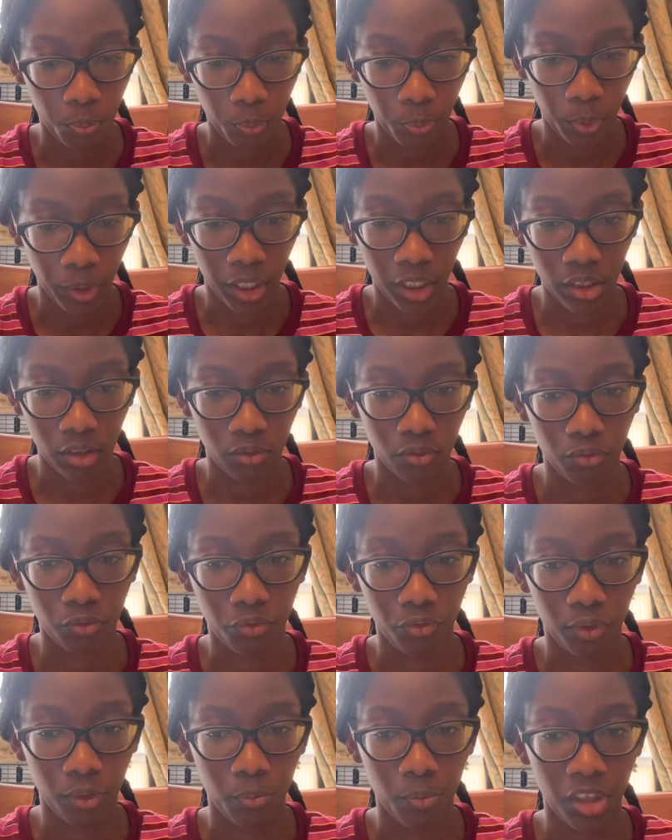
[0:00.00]
But
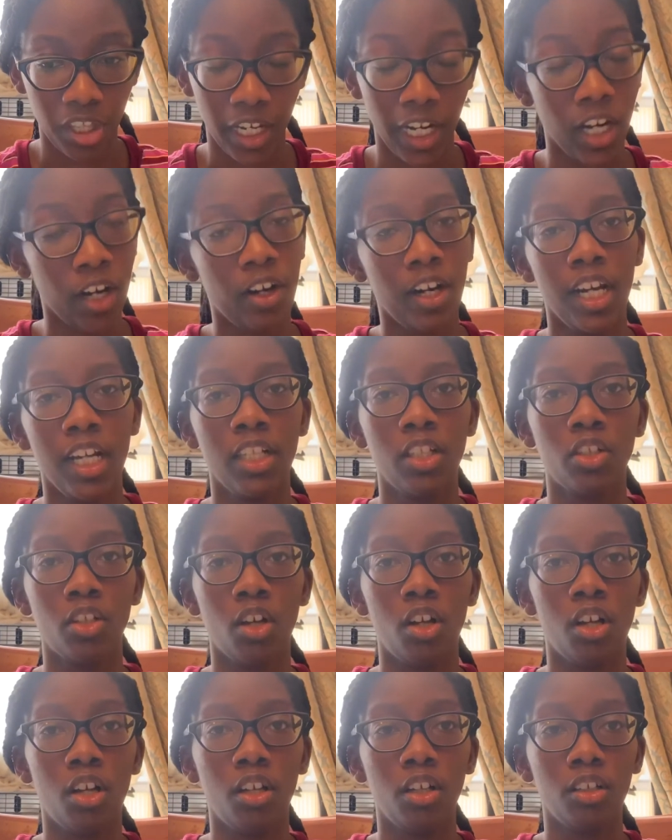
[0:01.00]
from there, it's
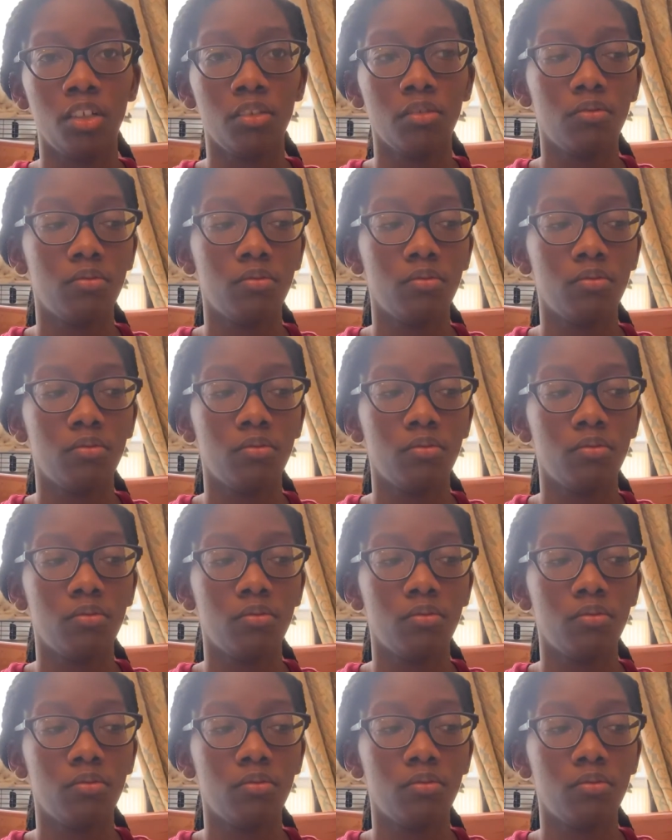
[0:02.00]
all